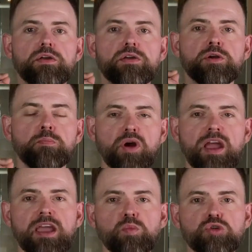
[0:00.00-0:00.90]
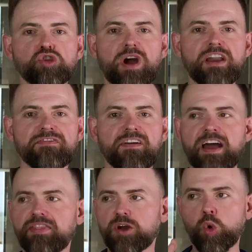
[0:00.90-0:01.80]
Your brain will try to
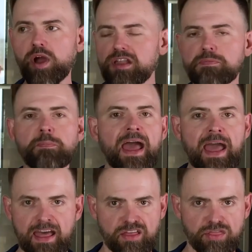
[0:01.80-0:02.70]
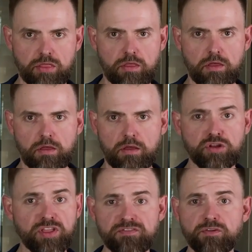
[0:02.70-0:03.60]
find the quickest path
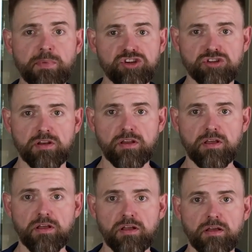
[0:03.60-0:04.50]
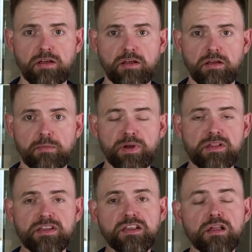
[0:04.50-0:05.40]
to the information because
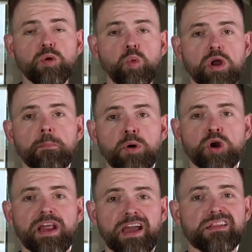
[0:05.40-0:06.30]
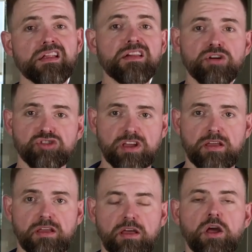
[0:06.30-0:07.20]
it doesn't want to burn excess energy.
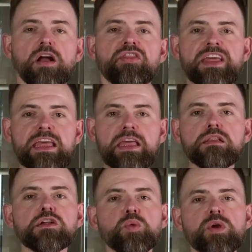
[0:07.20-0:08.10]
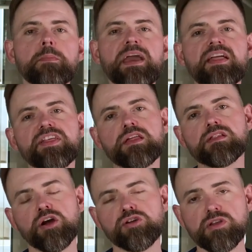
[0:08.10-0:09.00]
The easier we make things
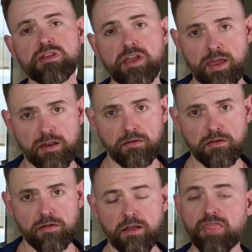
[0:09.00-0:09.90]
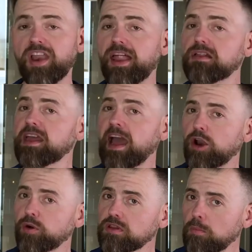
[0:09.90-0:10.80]
to understand, the less
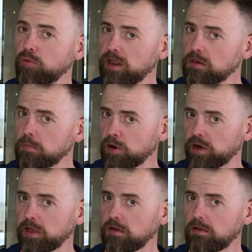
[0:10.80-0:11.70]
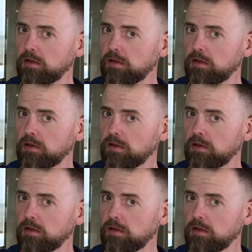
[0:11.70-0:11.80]
calories our brains are burning,